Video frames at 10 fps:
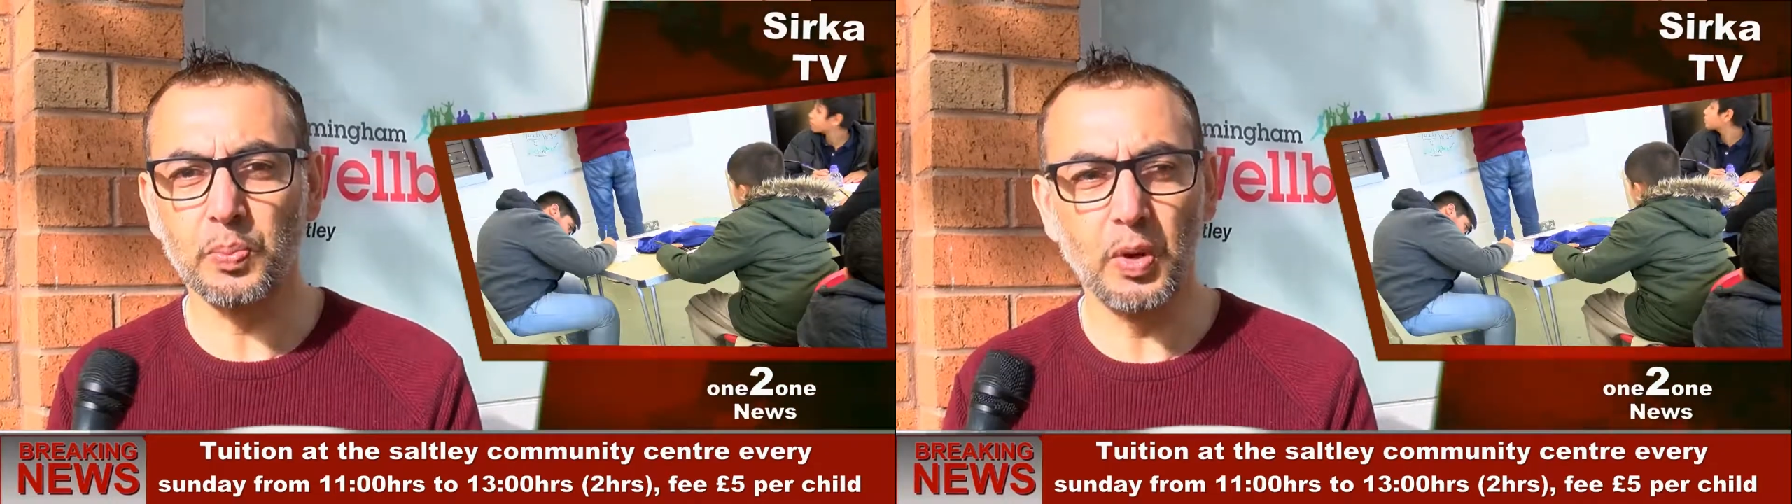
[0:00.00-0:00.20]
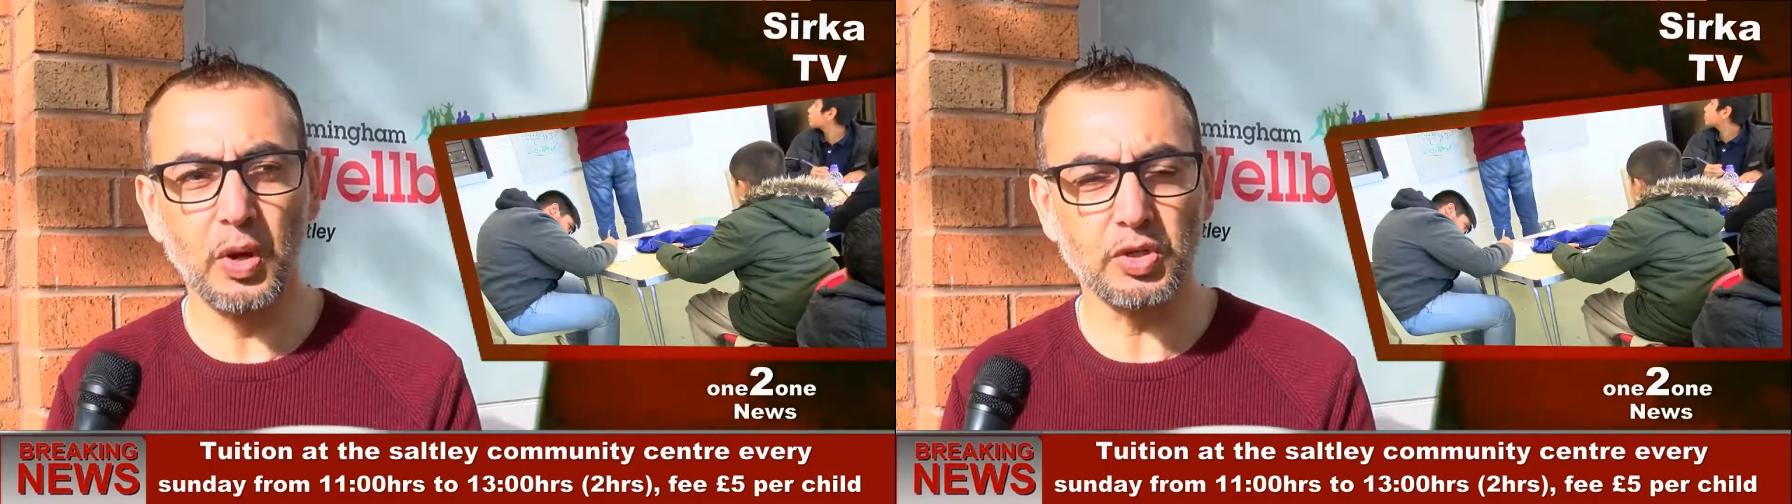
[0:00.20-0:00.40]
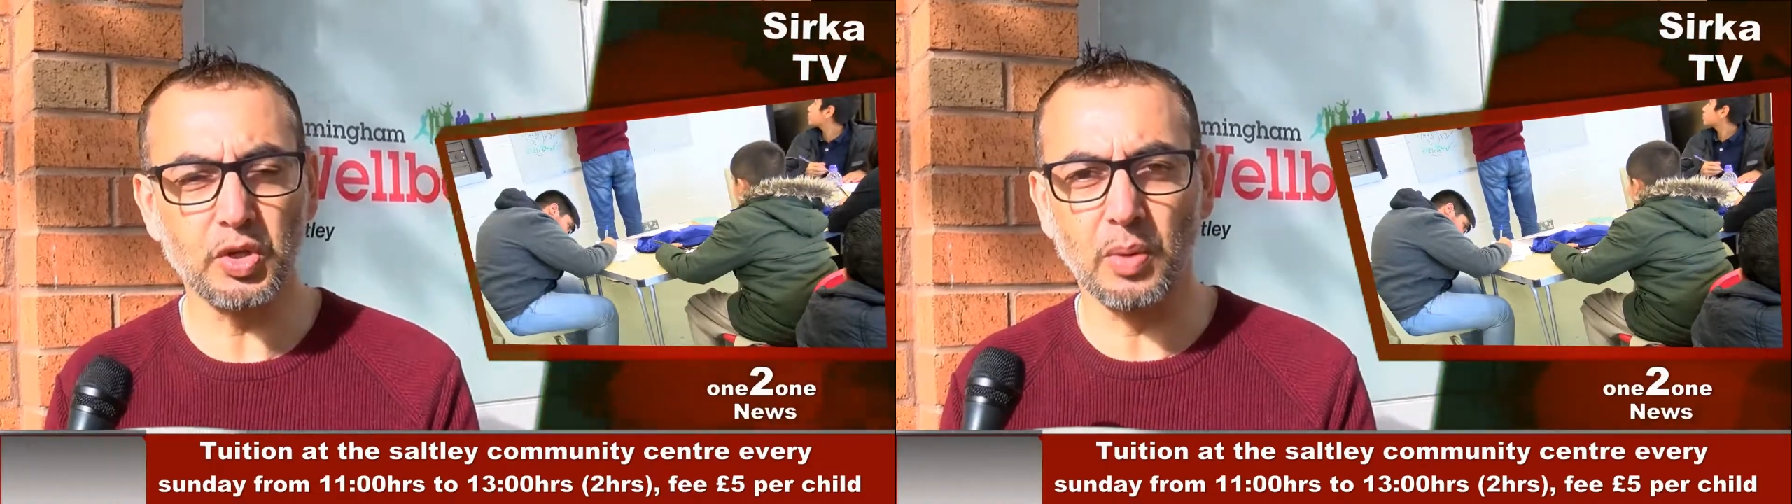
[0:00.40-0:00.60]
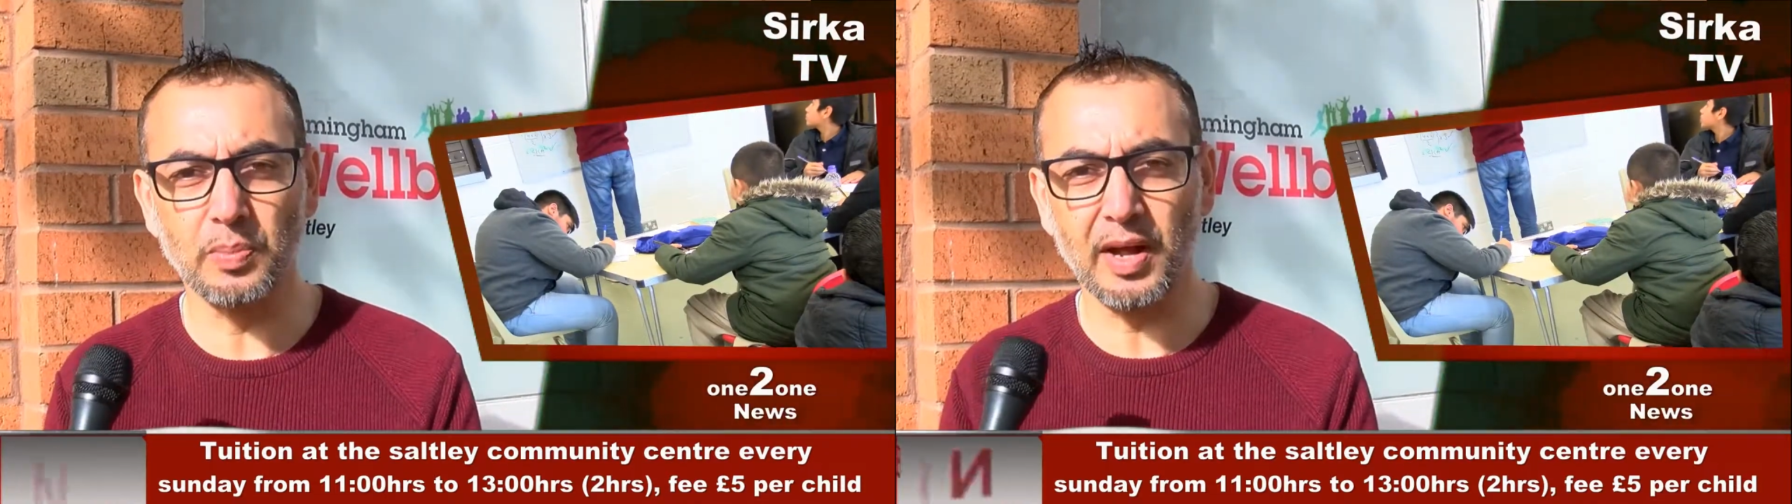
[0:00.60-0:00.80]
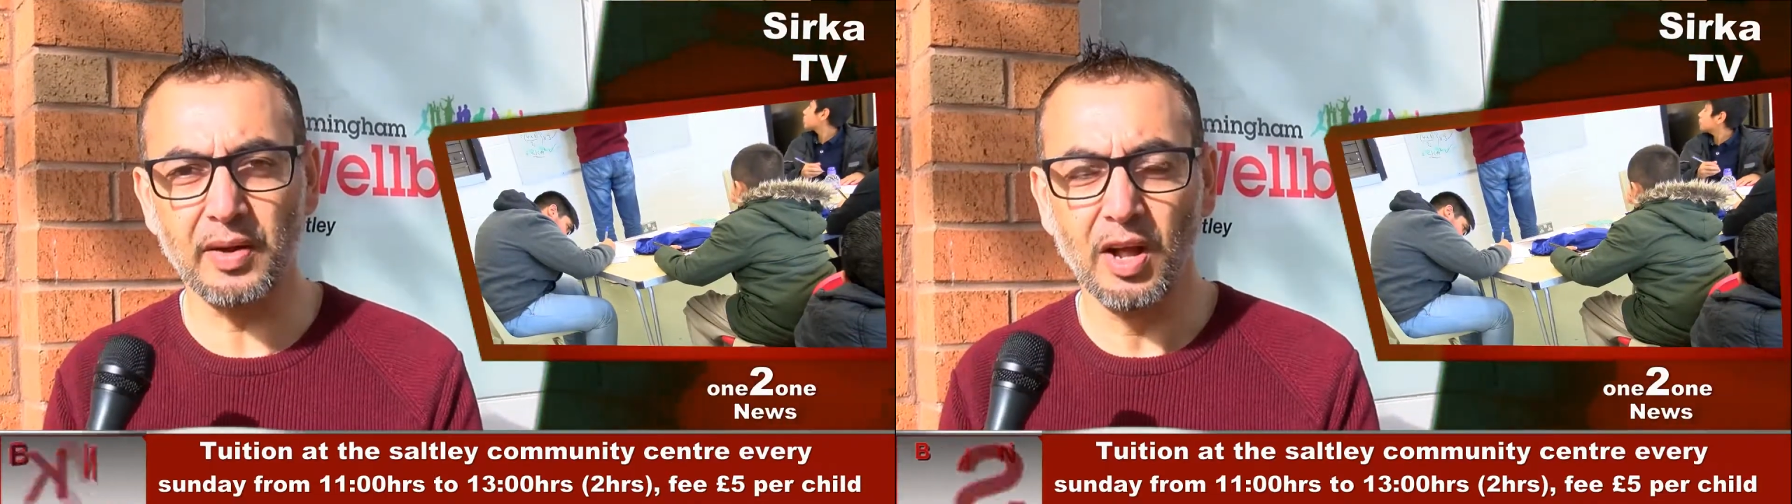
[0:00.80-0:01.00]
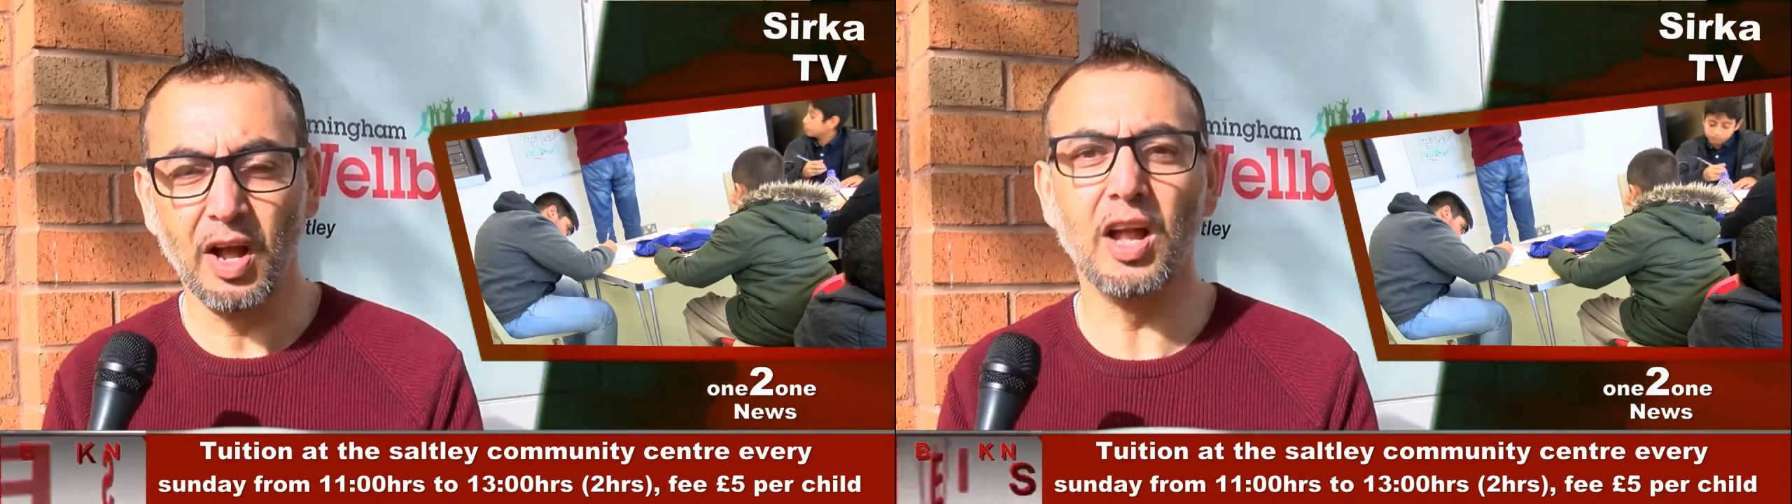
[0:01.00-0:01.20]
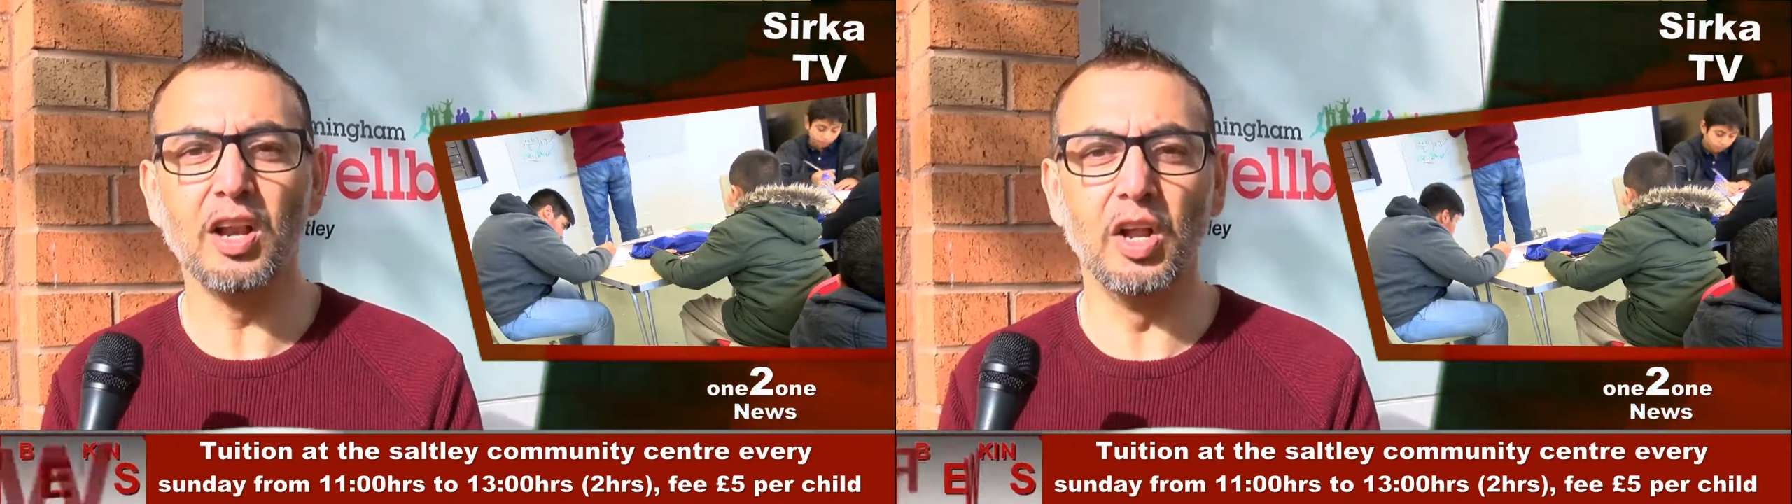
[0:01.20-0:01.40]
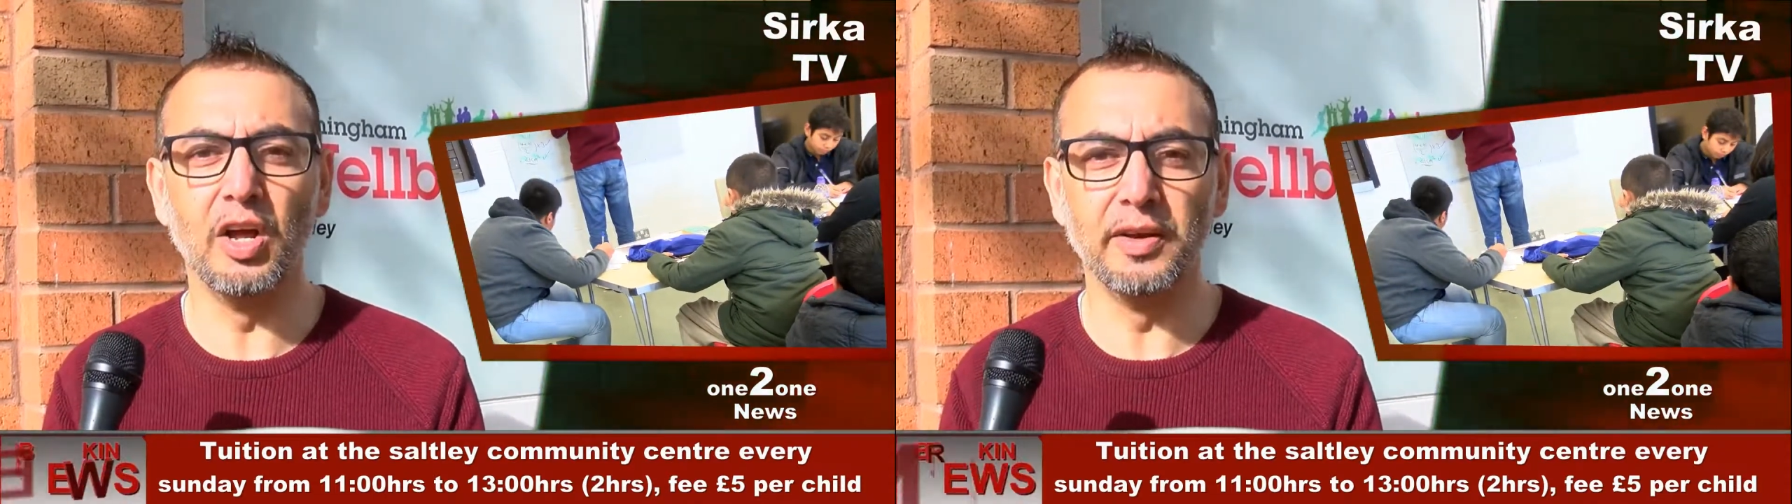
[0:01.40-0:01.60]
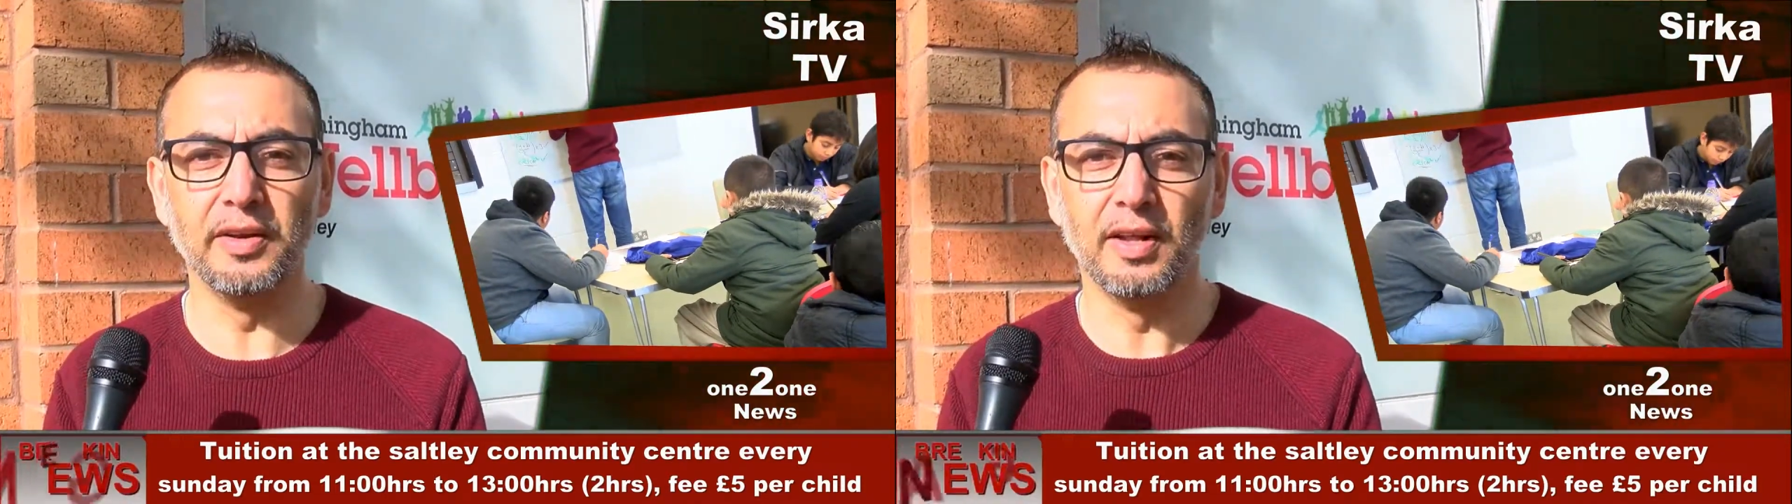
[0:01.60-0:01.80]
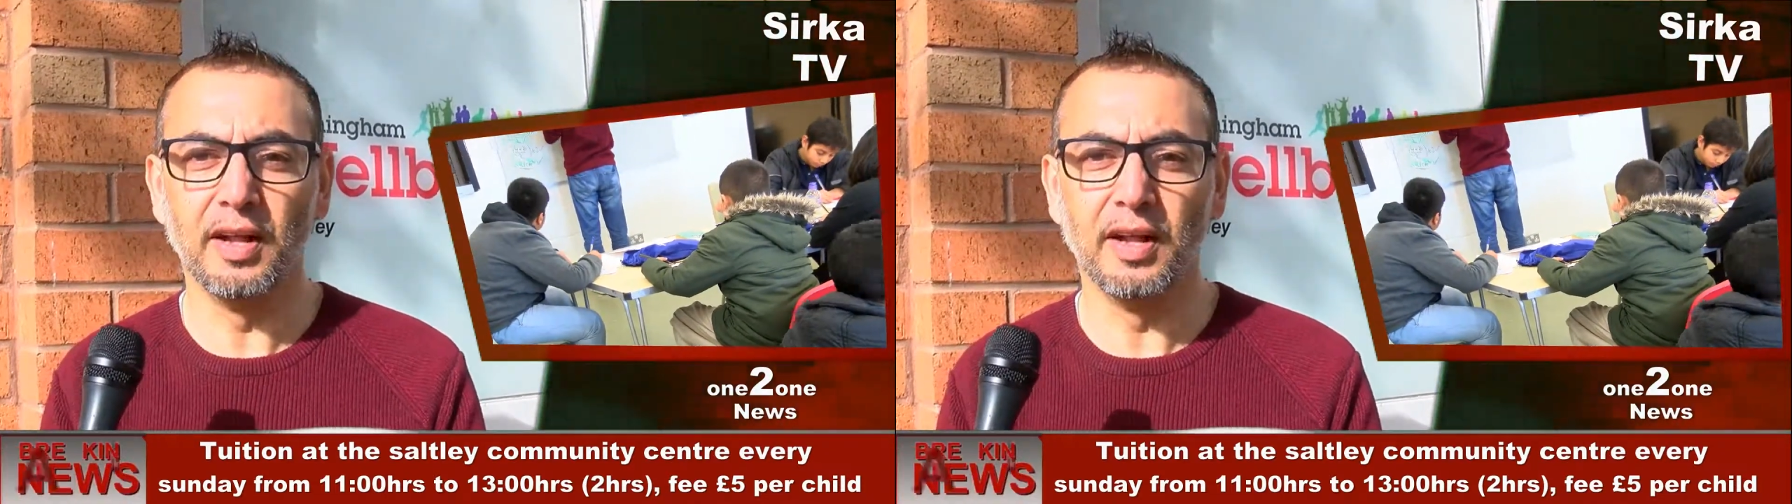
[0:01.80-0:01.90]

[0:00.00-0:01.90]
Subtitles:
come down and learn,